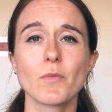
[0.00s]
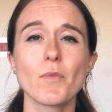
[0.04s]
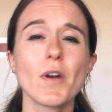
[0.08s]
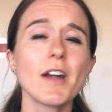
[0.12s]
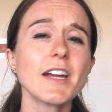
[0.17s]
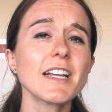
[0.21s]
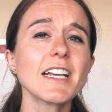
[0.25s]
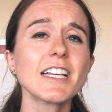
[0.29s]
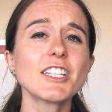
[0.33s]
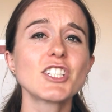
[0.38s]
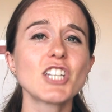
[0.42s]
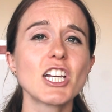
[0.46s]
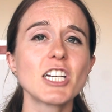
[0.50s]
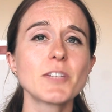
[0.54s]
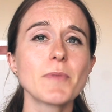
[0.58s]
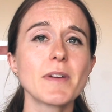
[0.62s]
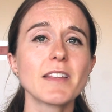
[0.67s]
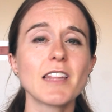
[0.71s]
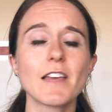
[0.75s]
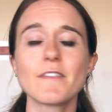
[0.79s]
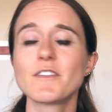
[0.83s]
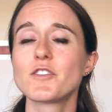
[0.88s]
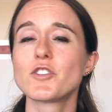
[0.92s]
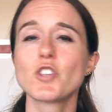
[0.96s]
Running has changed my
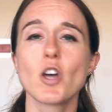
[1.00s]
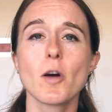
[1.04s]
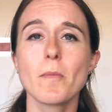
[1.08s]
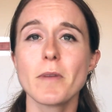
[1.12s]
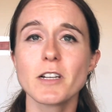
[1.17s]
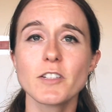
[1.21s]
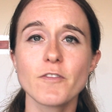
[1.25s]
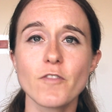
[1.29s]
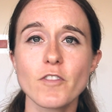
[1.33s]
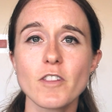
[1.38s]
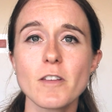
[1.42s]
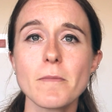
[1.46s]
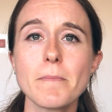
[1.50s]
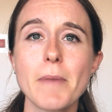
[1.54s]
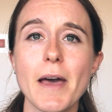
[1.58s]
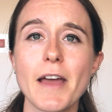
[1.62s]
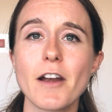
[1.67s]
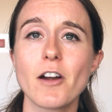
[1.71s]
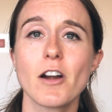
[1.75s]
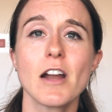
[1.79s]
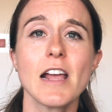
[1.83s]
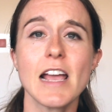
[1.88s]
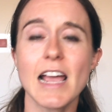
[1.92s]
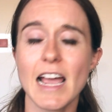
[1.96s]
life so much for the
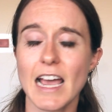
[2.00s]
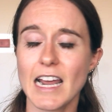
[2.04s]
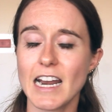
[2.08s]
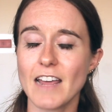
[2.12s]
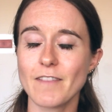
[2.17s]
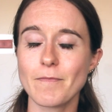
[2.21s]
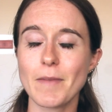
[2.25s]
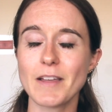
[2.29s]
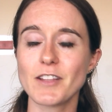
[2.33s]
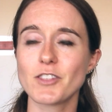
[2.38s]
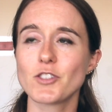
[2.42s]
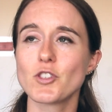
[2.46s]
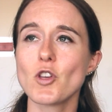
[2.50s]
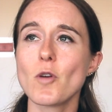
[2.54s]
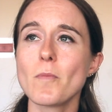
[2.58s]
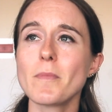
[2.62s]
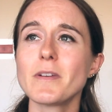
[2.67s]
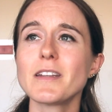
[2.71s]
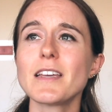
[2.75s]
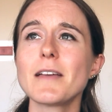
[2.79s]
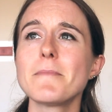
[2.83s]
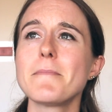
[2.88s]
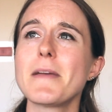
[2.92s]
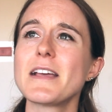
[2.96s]
better, and I've met so
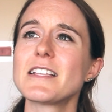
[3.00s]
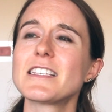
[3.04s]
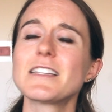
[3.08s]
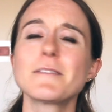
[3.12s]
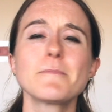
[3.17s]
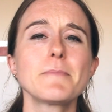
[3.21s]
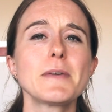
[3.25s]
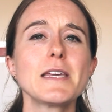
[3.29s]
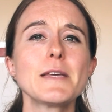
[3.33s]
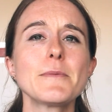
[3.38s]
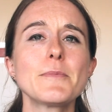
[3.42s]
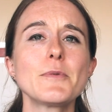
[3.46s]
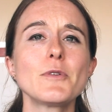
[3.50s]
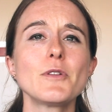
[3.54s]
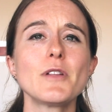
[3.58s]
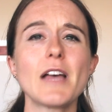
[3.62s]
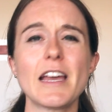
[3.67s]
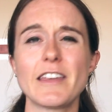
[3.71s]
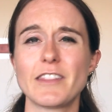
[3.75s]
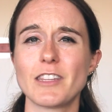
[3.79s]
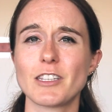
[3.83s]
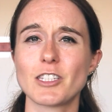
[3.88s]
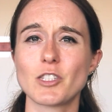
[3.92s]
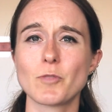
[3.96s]
many amazing people
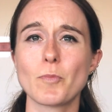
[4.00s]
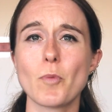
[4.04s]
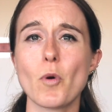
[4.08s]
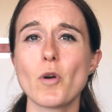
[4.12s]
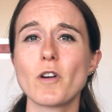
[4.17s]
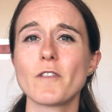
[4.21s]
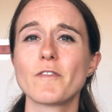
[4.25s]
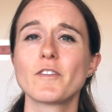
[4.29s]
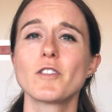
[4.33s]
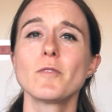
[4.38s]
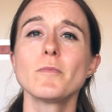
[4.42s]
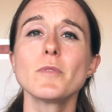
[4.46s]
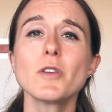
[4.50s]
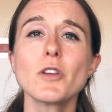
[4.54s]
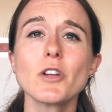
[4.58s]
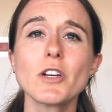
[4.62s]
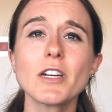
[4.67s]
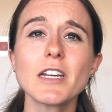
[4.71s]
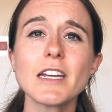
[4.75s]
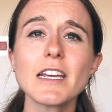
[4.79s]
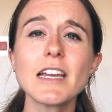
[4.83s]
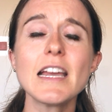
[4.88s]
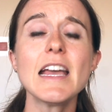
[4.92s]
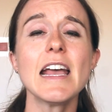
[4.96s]
and the supportive
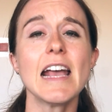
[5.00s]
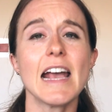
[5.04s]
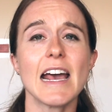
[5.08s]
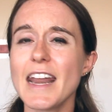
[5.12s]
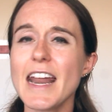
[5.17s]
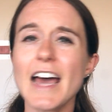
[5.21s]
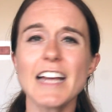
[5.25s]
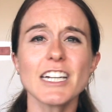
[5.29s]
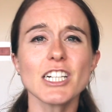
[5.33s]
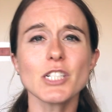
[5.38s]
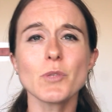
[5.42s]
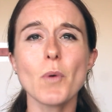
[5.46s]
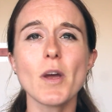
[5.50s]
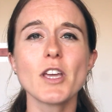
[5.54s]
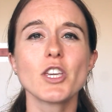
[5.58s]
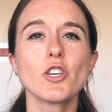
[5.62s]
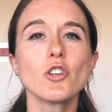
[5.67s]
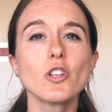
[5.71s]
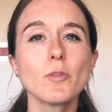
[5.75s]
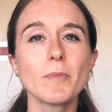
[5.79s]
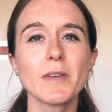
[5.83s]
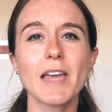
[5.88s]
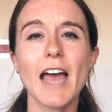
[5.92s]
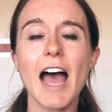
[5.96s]
community, and I just want
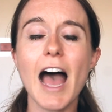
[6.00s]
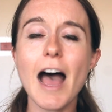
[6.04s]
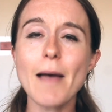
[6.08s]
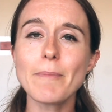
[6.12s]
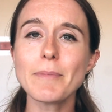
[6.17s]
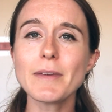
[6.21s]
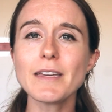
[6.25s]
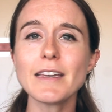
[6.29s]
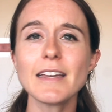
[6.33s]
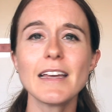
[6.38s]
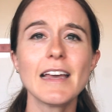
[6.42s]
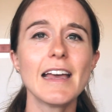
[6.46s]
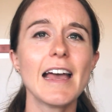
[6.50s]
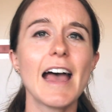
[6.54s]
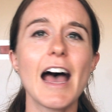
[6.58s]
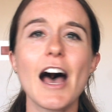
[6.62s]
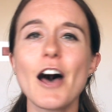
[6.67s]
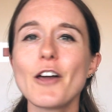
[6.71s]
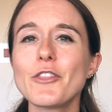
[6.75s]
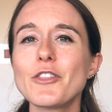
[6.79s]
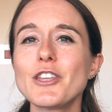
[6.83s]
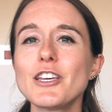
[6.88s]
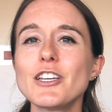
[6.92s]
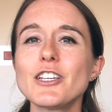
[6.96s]
you to be happy,
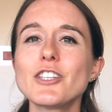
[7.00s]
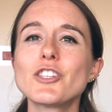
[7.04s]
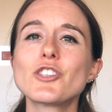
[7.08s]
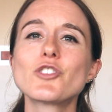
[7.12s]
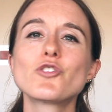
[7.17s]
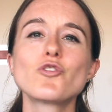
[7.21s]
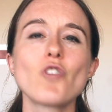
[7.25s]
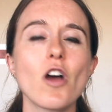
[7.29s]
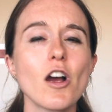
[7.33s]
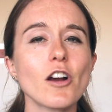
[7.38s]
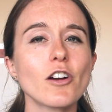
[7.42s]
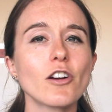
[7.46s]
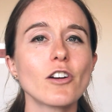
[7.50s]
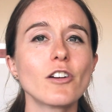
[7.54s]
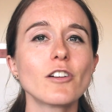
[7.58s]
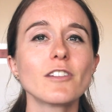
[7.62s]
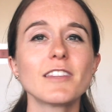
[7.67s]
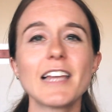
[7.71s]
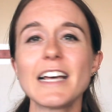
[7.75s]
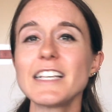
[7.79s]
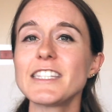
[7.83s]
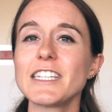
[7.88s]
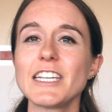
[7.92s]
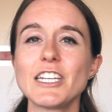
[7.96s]
healthy, stronger,
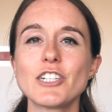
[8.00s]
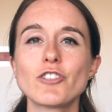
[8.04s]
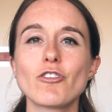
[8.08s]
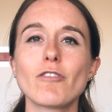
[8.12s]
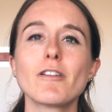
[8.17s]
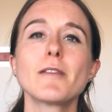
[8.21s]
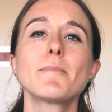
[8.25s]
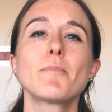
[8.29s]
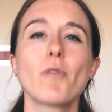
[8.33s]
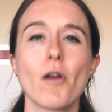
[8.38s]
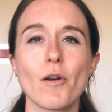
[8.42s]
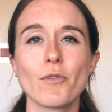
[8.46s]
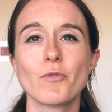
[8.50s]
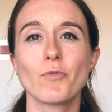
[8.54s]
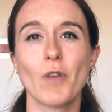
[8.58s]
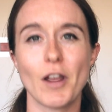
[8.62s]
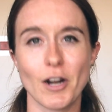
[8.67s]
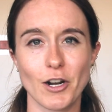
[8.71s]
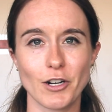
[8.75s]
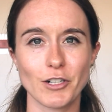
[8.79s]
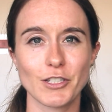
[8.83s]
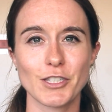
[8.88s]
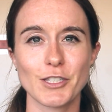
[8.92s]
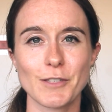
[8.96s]
less injury-prone
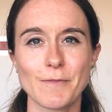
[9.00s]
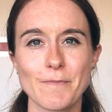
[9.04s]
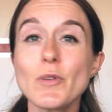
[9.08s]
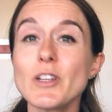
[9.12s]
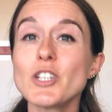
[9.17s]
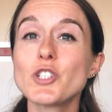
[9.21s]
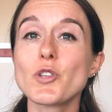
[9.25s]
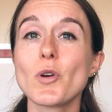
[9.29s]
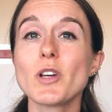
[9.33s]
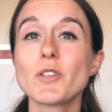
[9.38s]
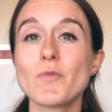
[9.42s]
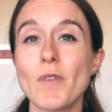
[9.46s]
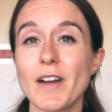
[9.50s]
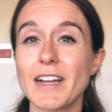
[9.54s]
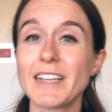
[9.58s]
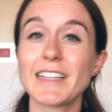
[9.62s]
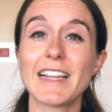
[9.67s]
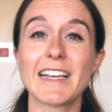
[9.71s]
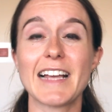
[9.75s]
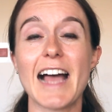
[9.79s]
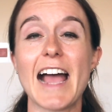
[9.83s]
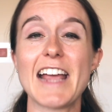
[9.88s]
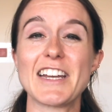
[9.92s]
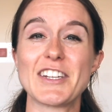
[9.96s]
runners who enjoys running
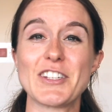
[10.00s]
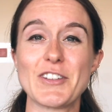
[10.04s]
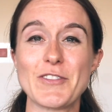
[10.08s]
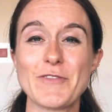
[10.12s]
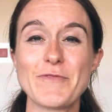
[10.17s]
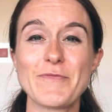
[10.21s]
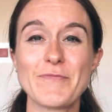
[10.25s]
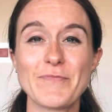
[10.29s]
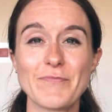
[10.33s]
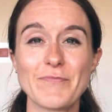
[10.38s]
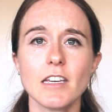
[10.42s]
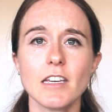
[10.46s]
like I do.